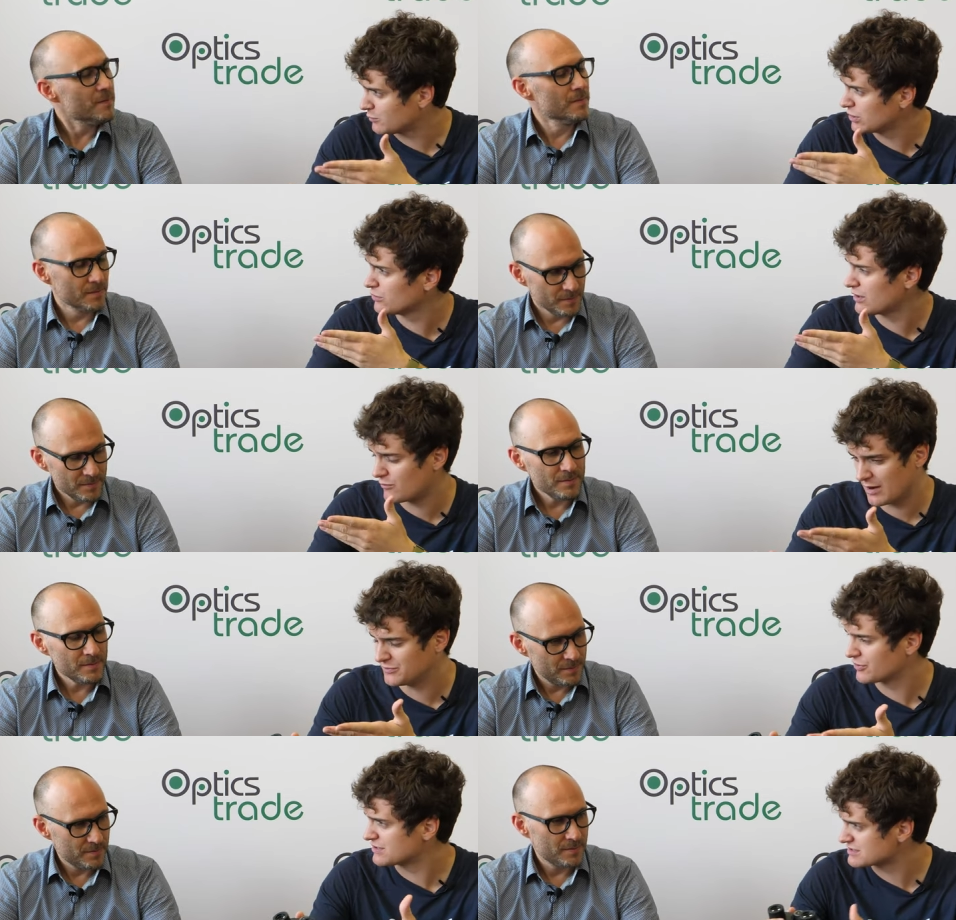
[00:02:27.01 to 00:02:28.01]
Speaker 1: And we know mm-hmm. that
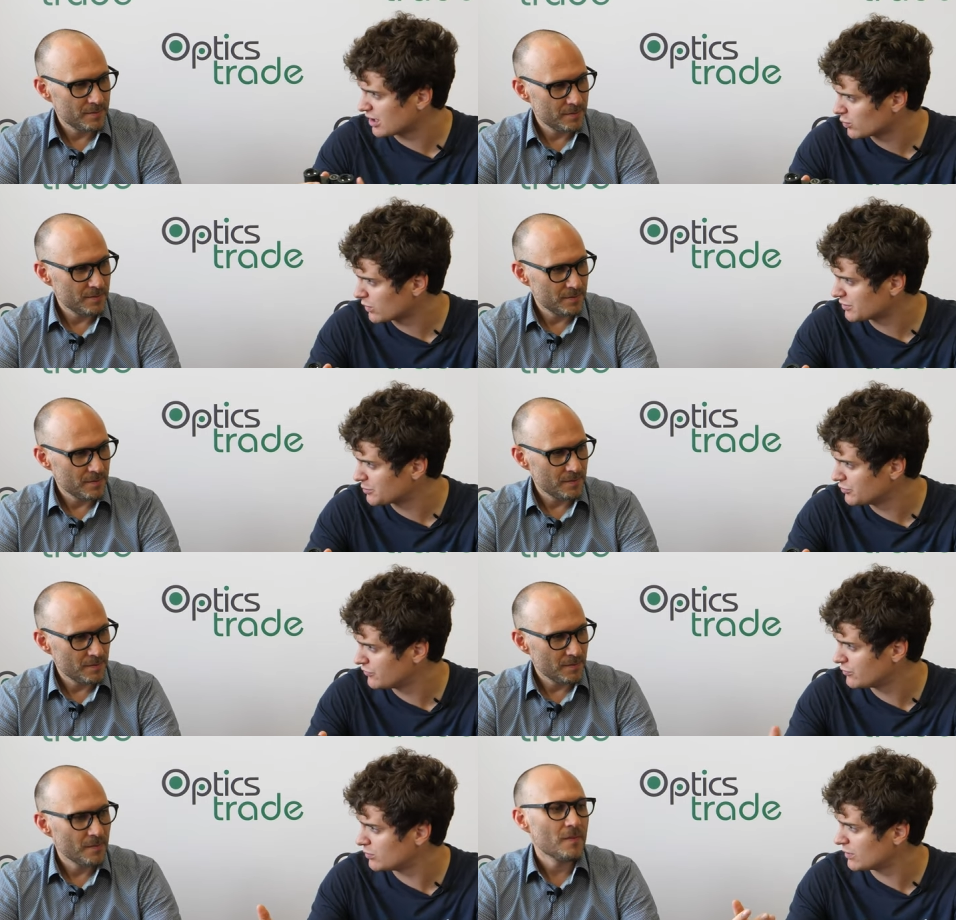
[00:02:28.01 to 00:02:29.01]
Raptor is not waterproof,
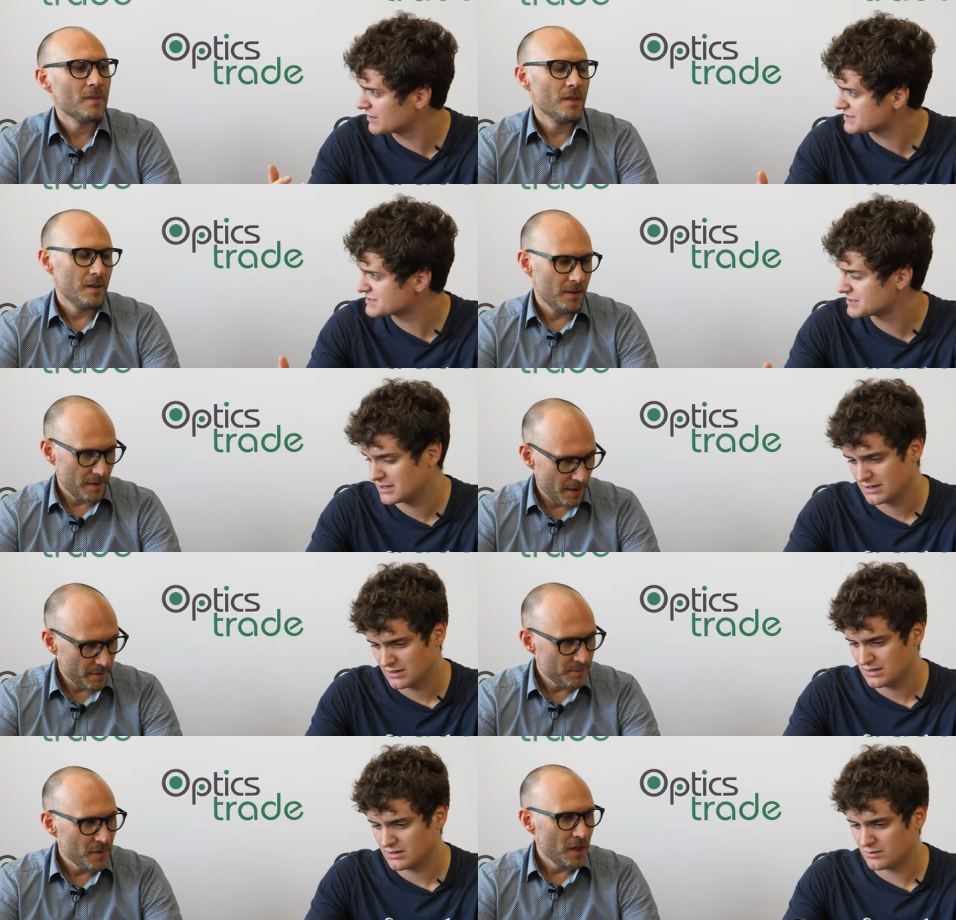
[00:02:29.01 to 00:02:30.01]
whereas... Yeah,
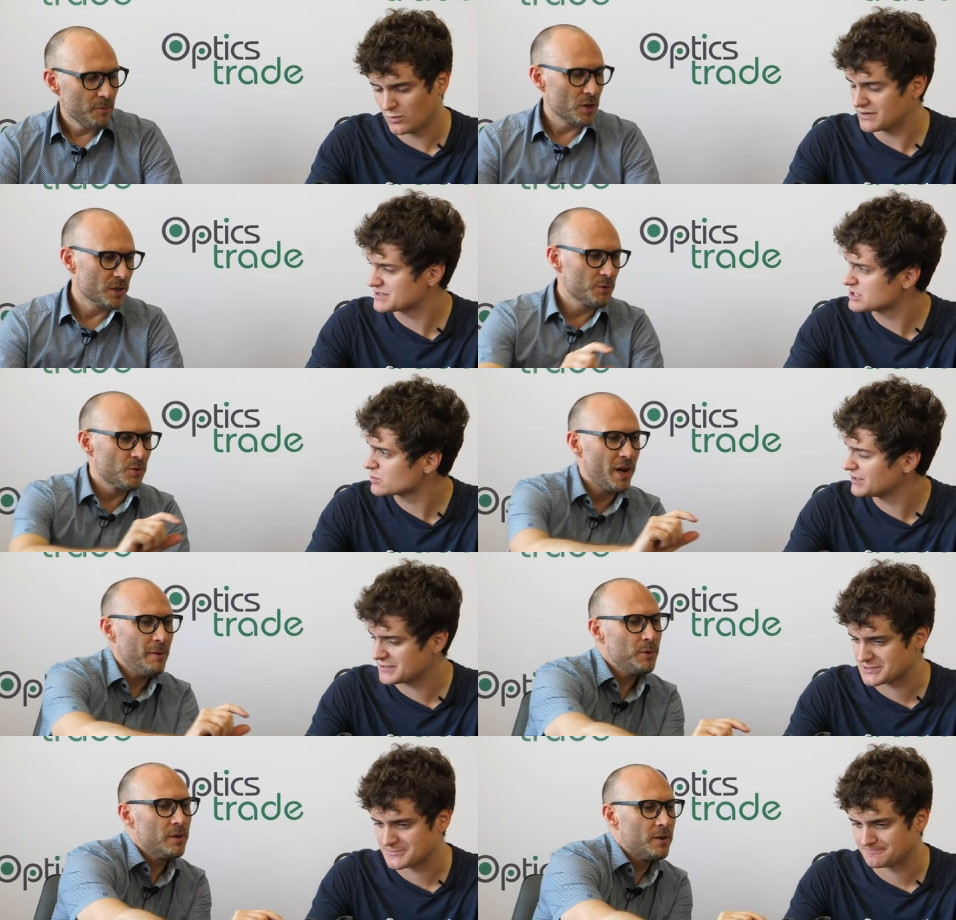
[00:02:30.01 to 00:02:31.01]
whereas
Speaker 2: because with the
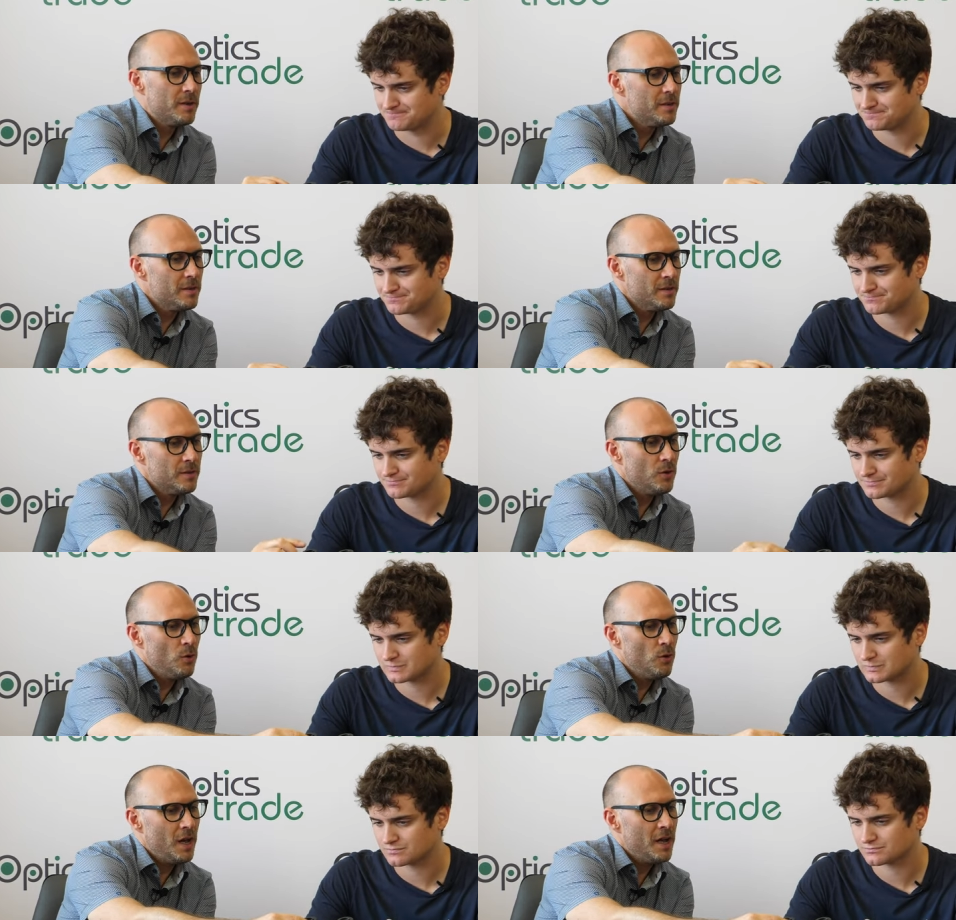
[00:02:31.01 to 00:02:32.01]
Raptor, uh, the
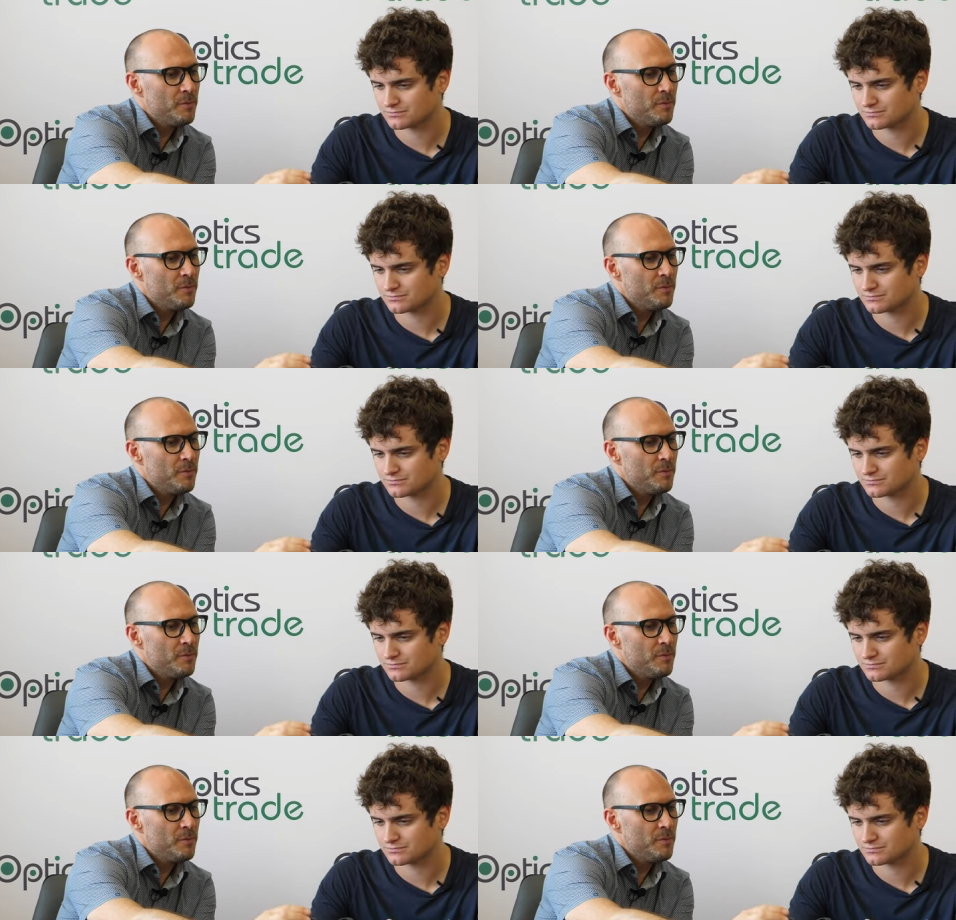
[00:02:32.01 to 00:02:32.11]
whole